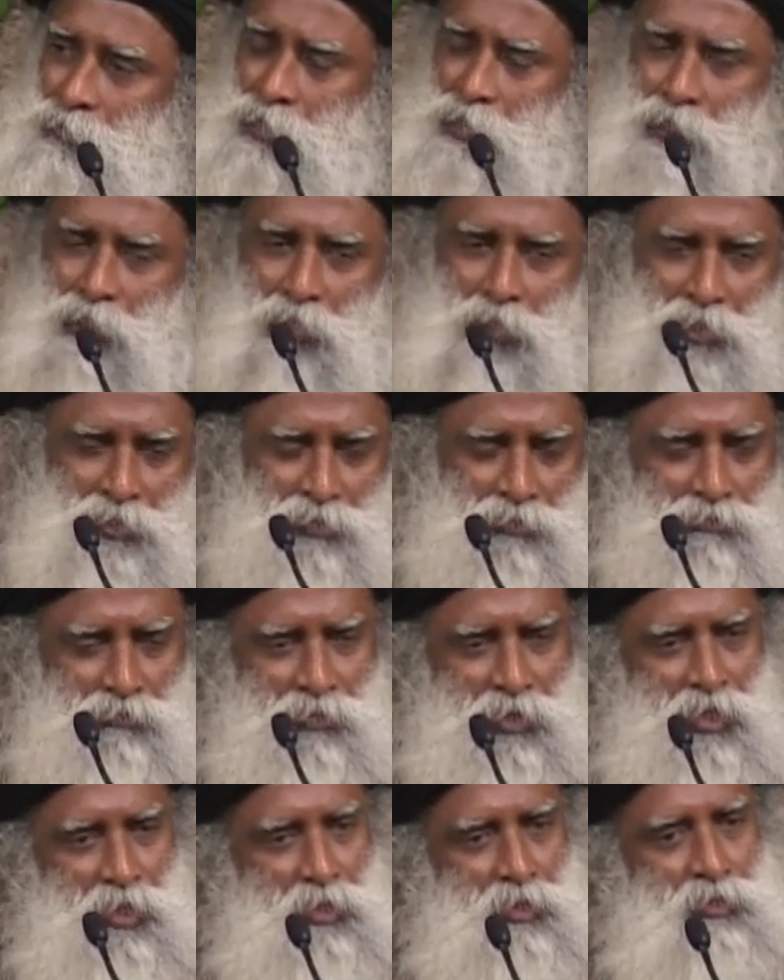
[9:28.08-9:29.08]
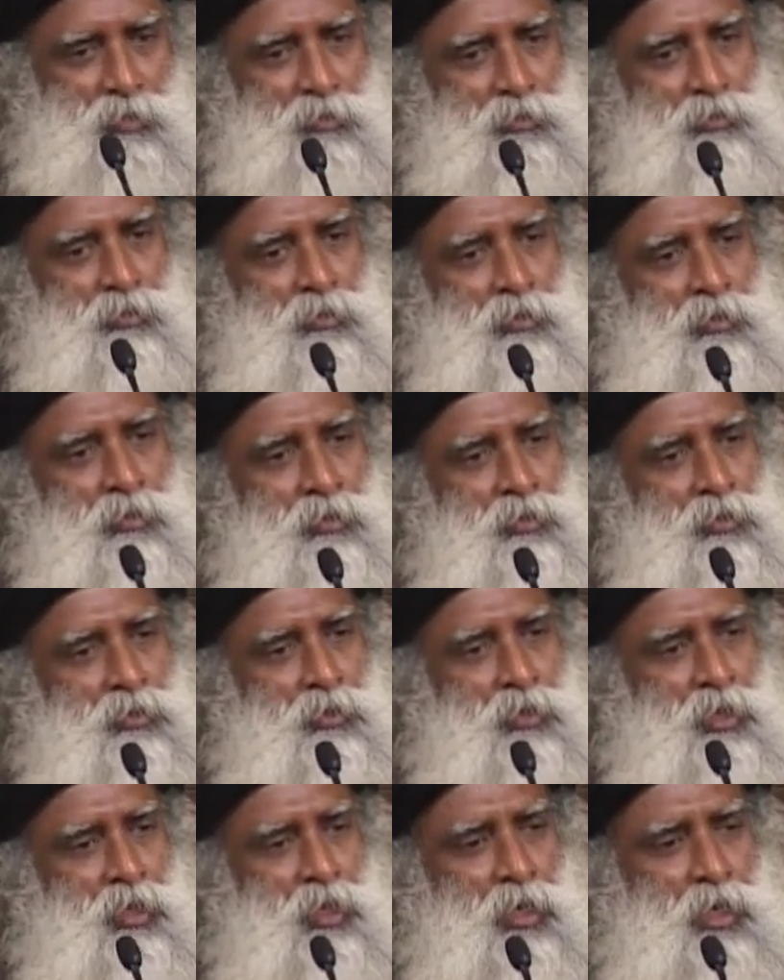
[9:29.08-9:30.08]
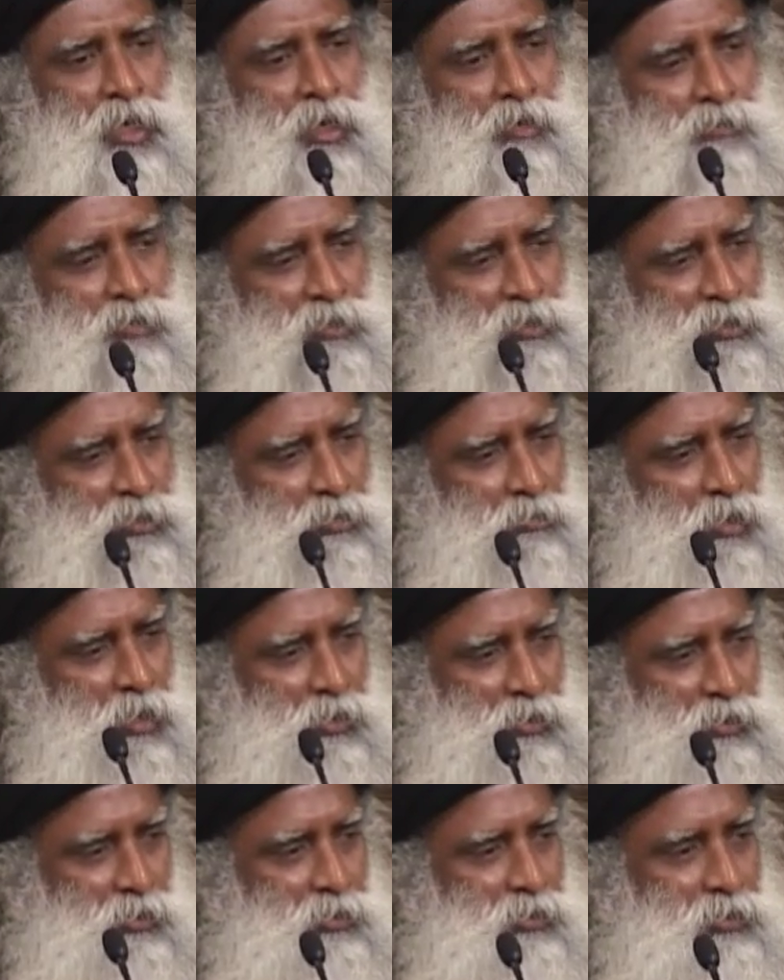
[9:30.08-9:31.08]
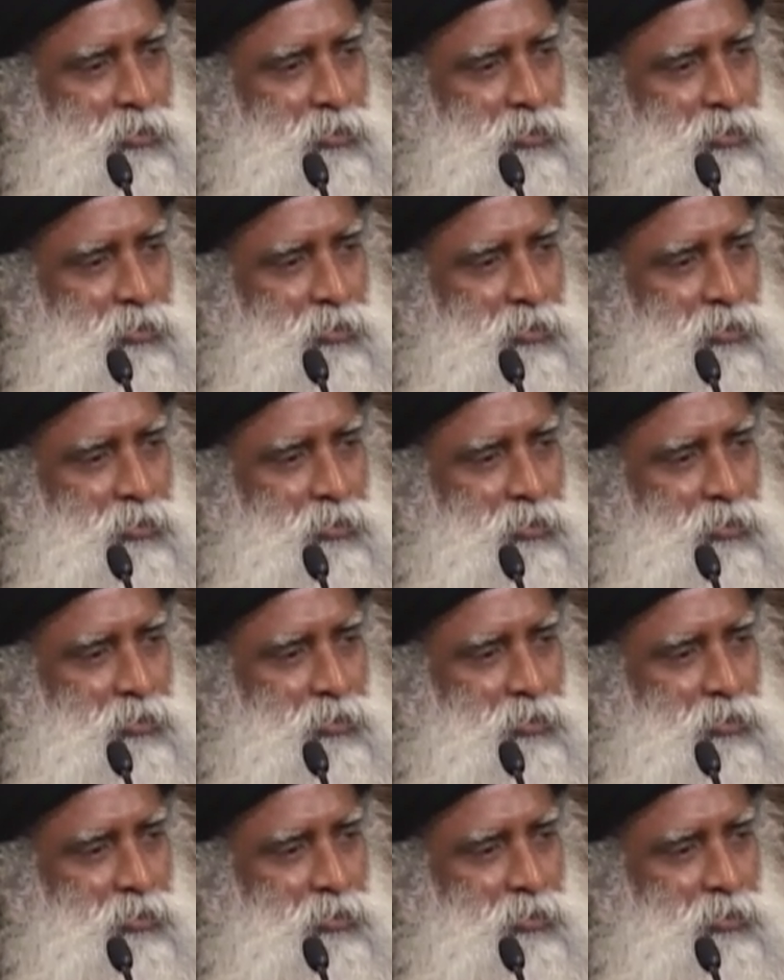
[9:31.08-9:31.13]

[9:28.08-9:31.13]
a glass of wine, heavy stomach,